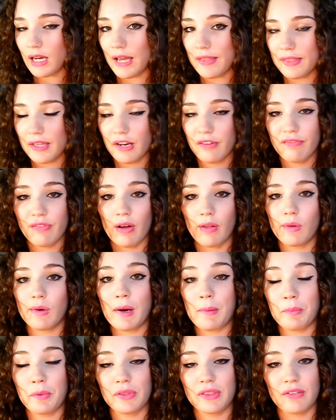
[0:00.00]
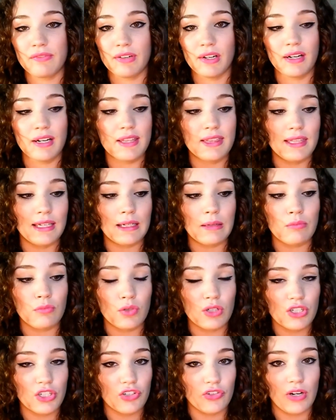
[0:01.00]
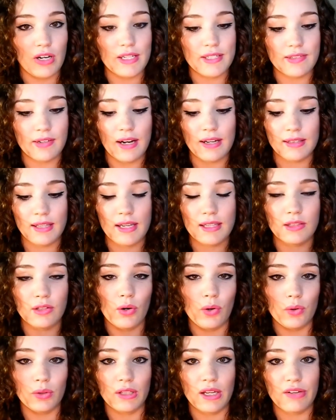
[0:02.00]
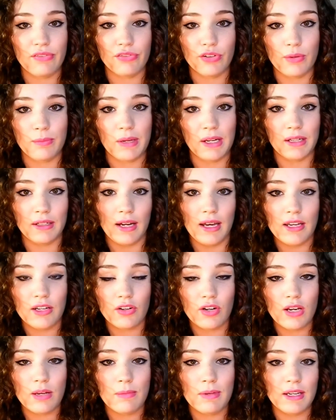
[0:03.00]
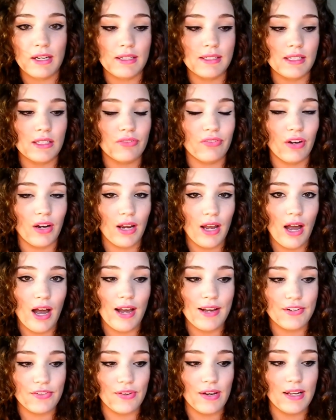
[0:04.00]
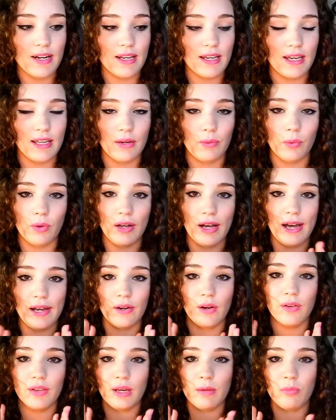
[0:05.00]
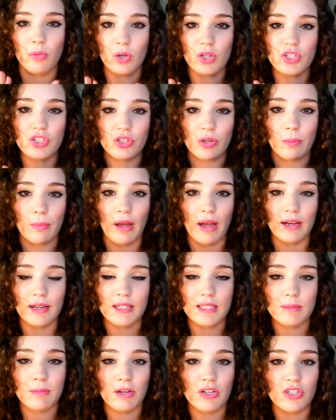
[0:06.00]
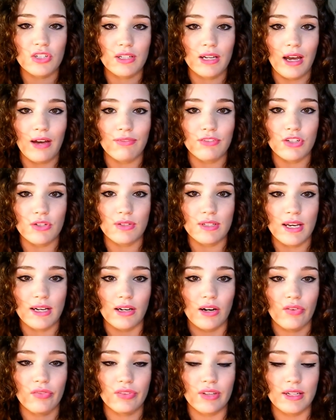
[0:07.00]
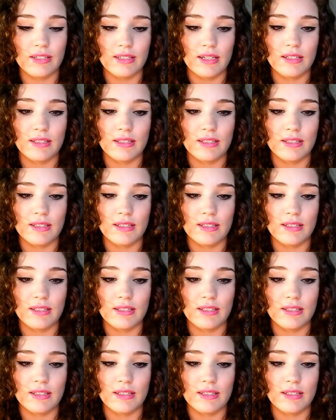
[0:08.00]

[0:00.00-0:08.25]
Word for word: and then follow up with a very thick moisturizer. I like the Olay Firming Night Cream because it's very hydrating and it will add all that moisture back, especially after you take off that